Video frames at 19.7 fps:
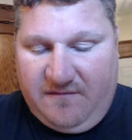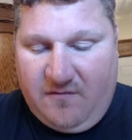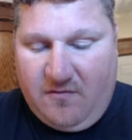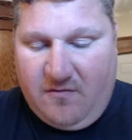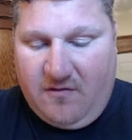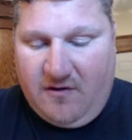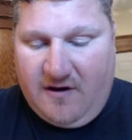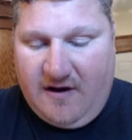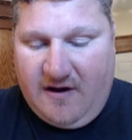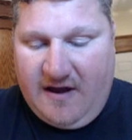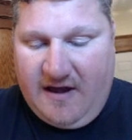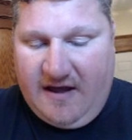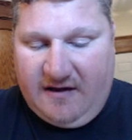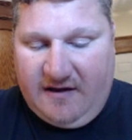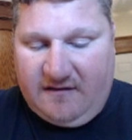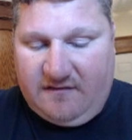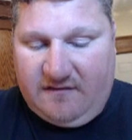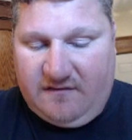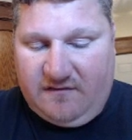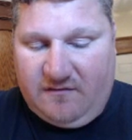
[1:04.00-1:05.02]

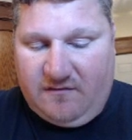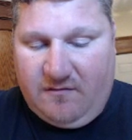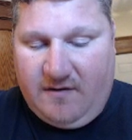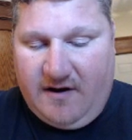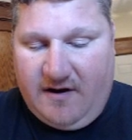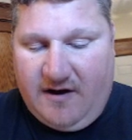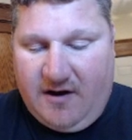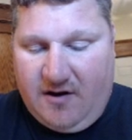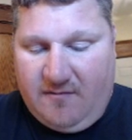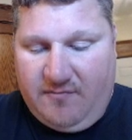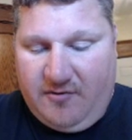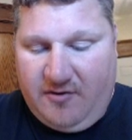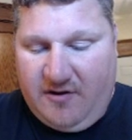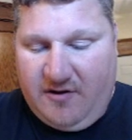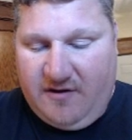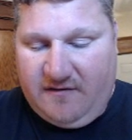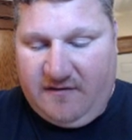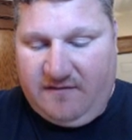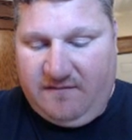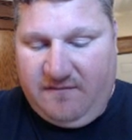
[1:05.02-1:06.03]
4x squared
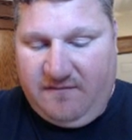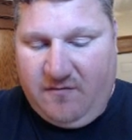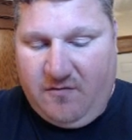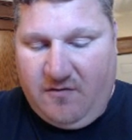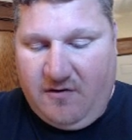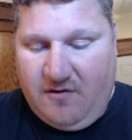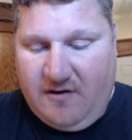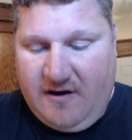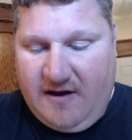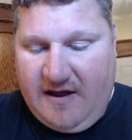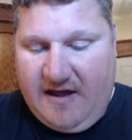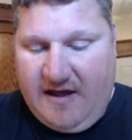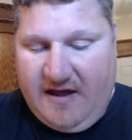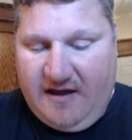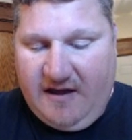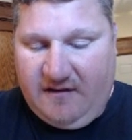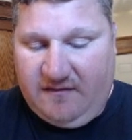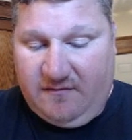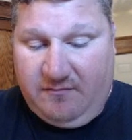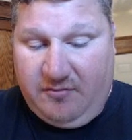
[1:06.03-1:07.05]
plus
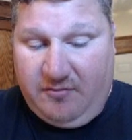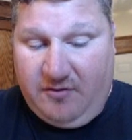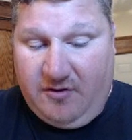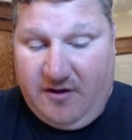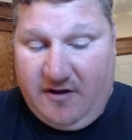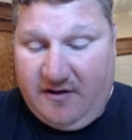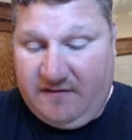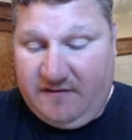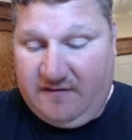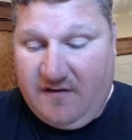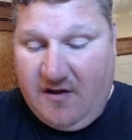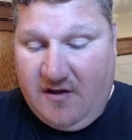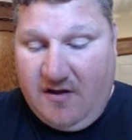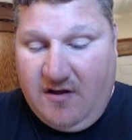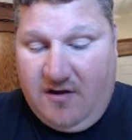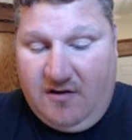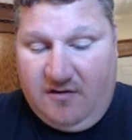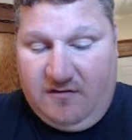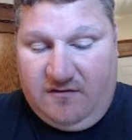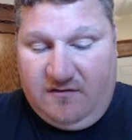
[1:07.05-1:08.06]
4x plus
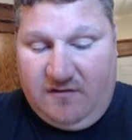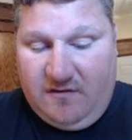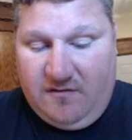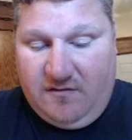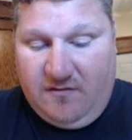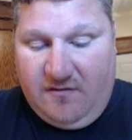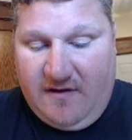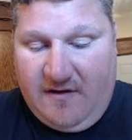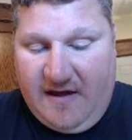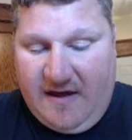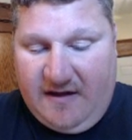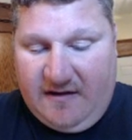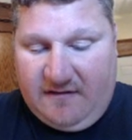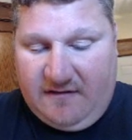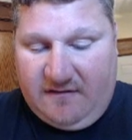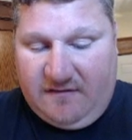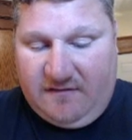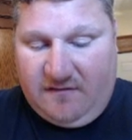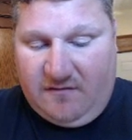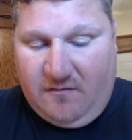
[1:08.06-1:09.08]

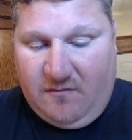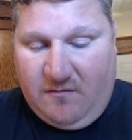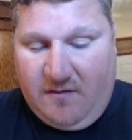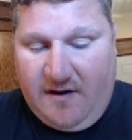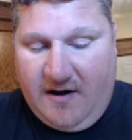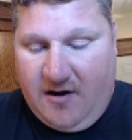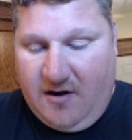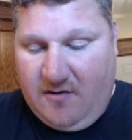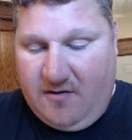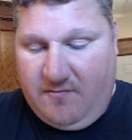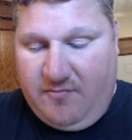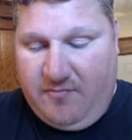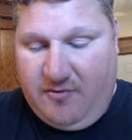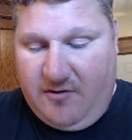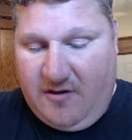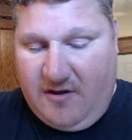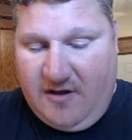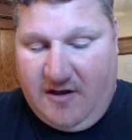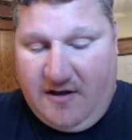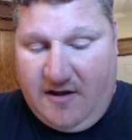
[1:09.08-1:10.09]
2x squared
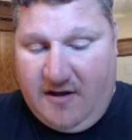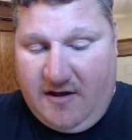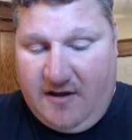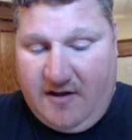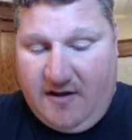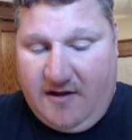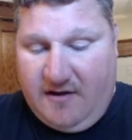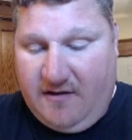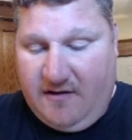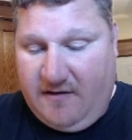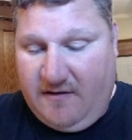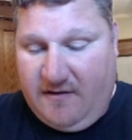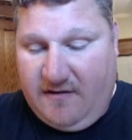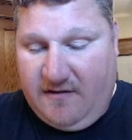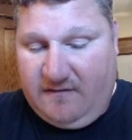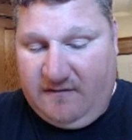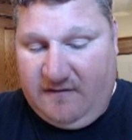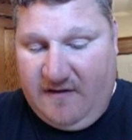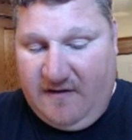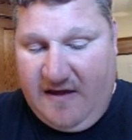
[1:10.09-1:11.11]

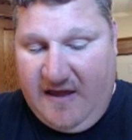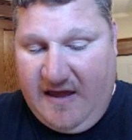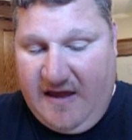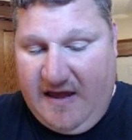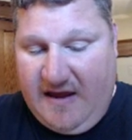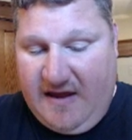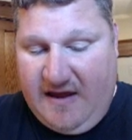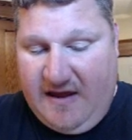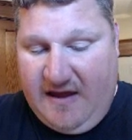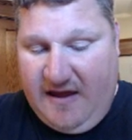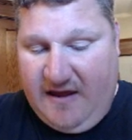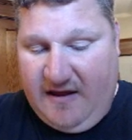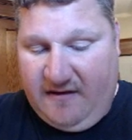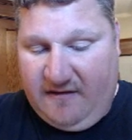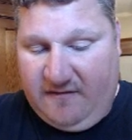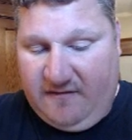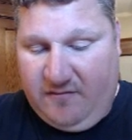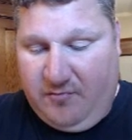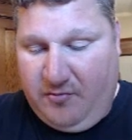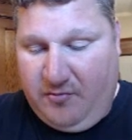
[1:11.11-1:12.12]
plus 8x
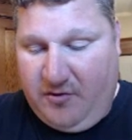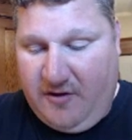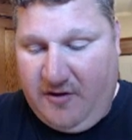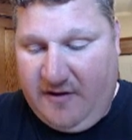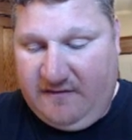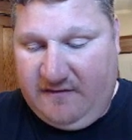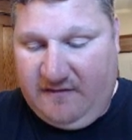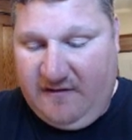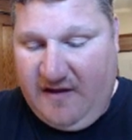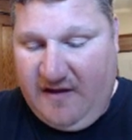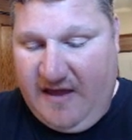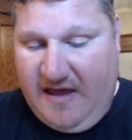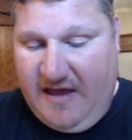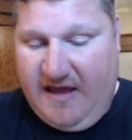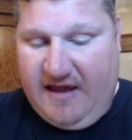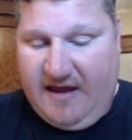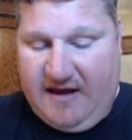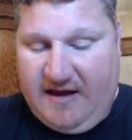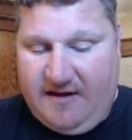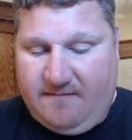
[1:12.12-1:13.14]
plus
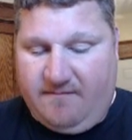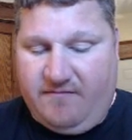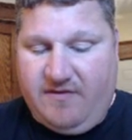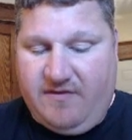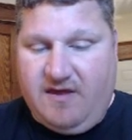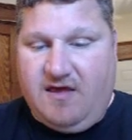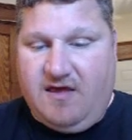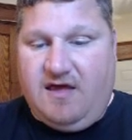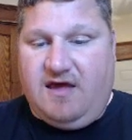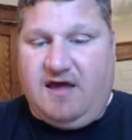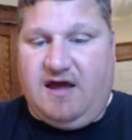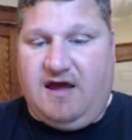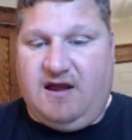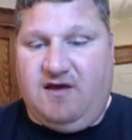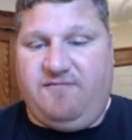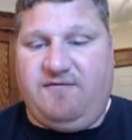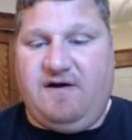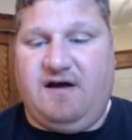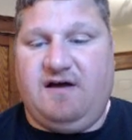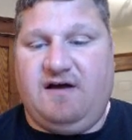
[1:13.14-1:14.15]
8. And
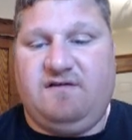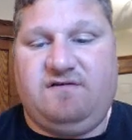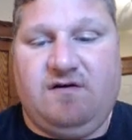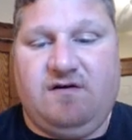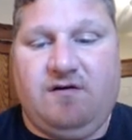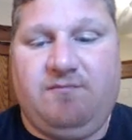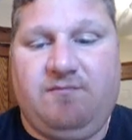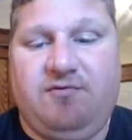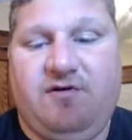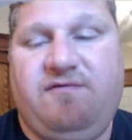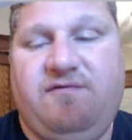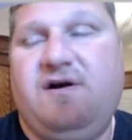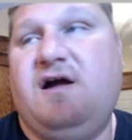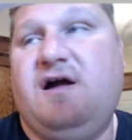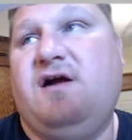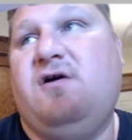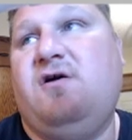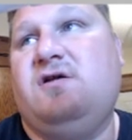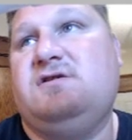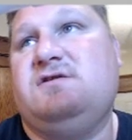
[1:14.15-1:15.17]
if I
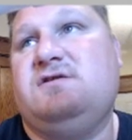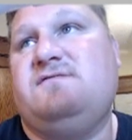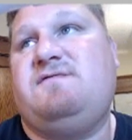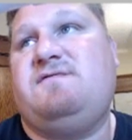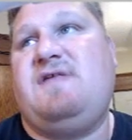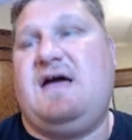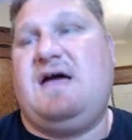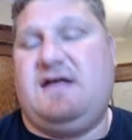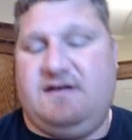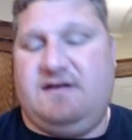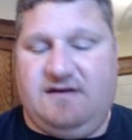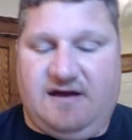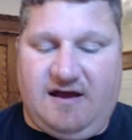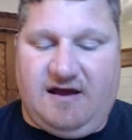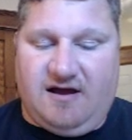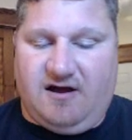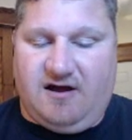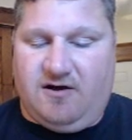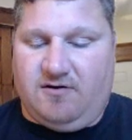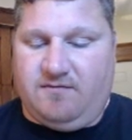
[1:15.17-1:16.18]
simplify all of that
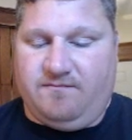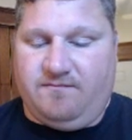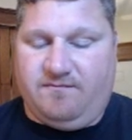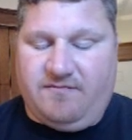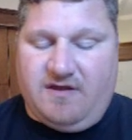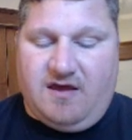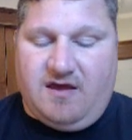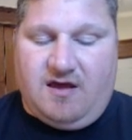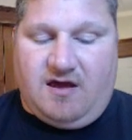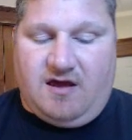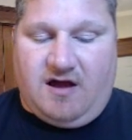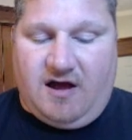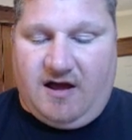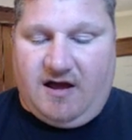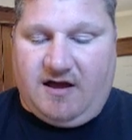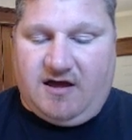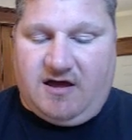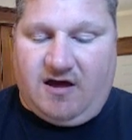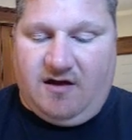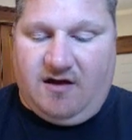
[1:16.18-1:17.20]
down,
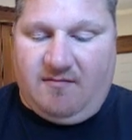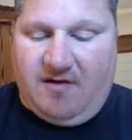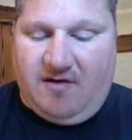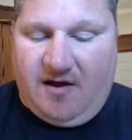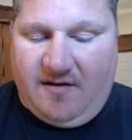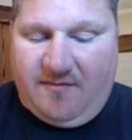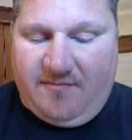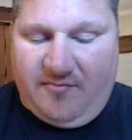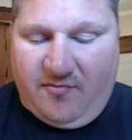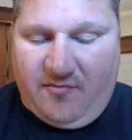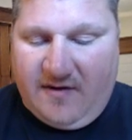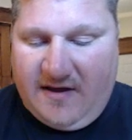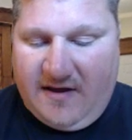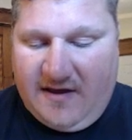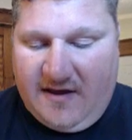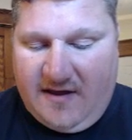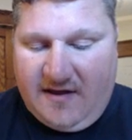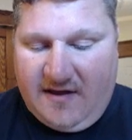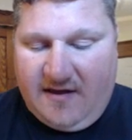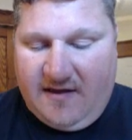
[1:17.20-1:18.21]
I come up
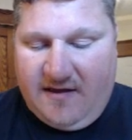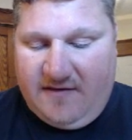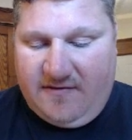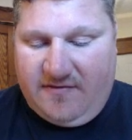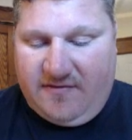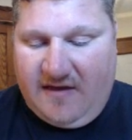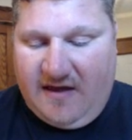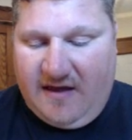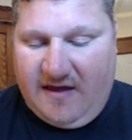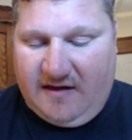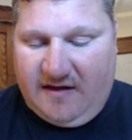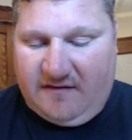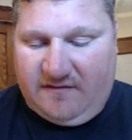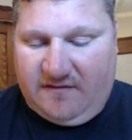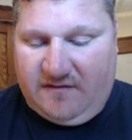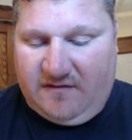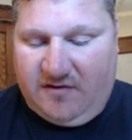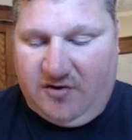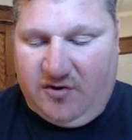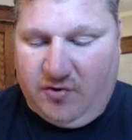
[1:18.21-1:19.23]
with x
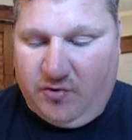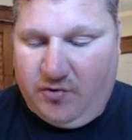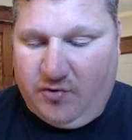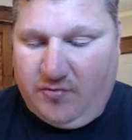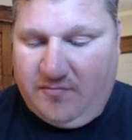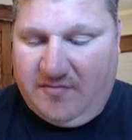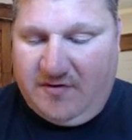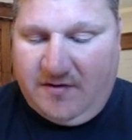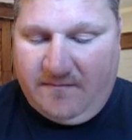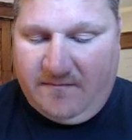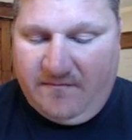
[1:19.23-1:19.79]
cubed